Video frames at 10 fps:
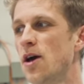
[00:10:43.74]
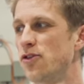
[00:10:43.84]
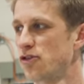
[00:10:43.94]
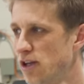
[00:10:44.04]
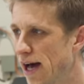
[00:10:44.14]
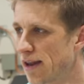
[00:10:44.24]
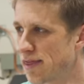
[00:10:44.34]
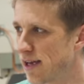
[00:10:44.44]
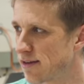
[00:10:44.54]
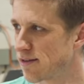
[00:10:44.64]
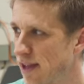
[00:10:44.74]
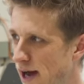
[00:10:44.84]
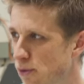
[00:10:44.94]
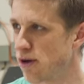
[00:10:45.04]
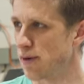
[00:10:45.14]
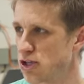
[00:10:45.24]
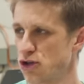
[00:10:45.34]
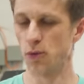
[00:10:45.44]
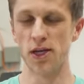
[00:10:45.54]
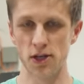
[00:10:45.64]
there's a lot of things that I wanna make
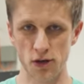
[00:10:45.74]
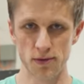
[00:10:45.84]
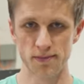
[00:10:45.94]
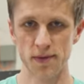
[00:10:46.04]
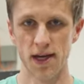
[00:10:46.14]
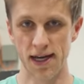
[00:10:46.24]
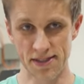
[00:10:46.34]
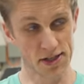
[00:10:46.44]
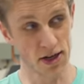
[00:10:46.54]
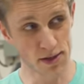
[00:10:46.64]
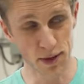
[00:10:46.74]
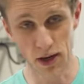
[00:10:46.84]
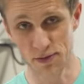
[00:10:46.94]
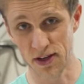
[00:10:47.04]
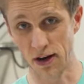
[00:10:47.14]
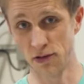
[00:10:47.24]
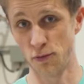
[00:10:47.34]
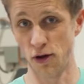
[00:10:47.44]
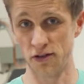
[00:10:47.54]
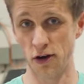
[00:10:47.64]
sure we do. As I talked about upstairs
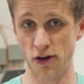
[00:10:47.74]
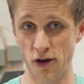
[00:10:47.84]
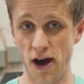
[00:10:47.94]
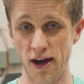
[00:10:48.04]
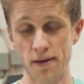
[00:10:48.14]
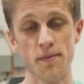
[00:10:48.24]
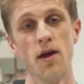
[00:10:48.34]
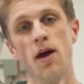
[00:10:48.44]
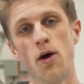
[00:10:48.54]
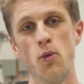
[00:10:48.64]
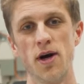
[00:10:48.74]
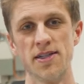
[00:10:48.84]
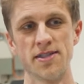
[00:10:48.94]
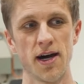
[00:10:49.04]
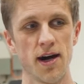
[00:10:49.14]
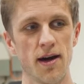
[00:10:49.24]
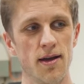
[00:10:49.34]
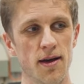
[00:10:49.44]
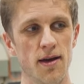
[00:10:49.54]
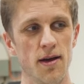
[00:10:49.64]
before I started crying, was uh,
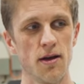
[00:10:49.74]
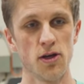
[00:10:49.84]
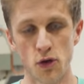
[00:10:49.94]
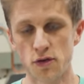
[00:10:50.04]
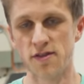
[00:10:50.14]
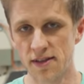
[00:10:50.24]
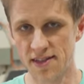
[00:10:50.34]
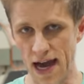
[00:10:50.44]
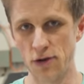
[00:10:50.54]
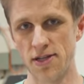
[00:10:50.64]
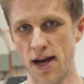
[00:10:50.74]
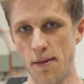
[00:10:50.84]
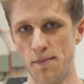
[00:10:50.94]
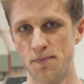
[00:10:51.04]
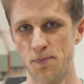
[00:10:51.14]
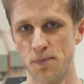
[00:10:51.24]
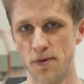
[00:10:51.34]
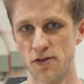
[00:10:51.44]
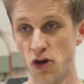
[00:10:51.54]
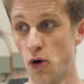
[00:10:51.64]
use this downtime.
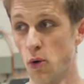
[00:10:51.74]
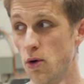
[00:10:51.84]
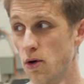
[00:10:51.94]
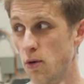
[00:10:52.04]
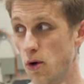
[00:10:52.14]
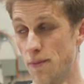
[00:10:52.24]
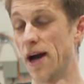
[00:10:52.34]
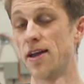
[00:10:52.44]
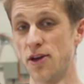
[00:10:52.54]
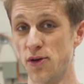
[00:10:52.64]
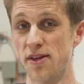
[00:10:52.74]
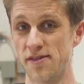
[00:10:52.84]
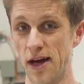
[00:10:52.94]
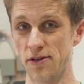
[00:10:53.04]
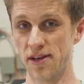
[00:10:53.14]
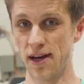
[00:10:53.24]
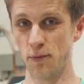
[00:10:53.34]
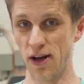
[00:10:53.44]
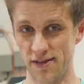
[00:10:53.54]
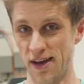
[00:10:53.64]
So what am I gonna do in this downtime
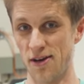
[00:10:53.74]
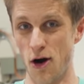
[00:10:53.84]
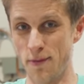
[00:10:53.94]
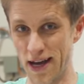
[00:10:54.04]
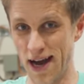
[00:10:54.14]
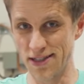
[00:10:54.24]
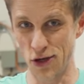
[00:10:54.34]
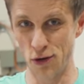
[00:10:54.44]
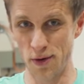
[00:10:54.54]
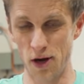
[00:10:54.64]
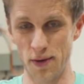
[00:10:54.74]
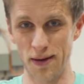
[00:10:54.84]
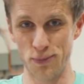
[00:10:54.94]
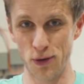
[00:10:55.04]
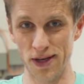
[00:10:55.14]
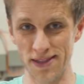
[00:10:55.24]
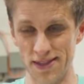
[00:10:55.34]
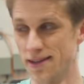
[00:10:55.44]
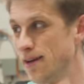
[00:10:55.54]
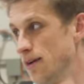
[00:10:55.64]
when I sent all my guys home and all my
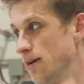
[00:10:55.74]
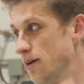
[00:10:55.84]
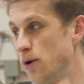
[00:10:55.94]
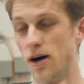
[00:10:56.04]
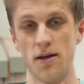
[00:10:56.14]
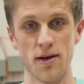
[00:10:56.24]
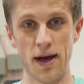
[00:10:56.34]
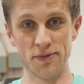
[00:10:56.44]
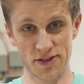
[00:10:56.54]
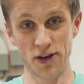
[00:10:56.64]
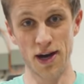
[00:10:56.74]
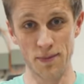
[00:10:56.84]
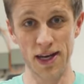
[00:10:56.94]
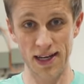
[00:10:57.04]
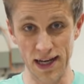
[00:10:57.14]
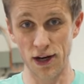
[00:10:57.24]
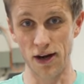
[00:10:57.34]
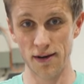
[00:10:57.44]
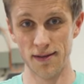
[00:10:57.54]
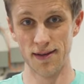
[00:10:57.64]
employees? Well, I'm still coming in
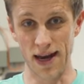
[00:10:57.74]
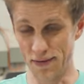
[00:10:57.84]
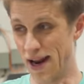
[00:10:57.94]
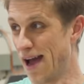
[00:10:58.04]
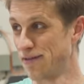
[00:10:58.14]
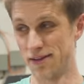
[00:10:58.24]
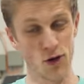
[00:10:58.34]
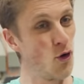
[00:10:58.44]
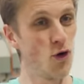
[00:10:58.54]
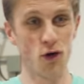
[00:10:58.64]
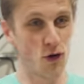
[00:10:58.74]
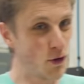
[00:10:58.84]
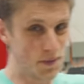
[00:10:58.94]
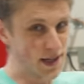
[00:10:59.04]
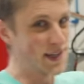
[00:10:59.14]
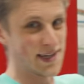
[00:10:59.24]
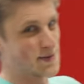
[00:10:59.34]
here and I'm gonna have this whole building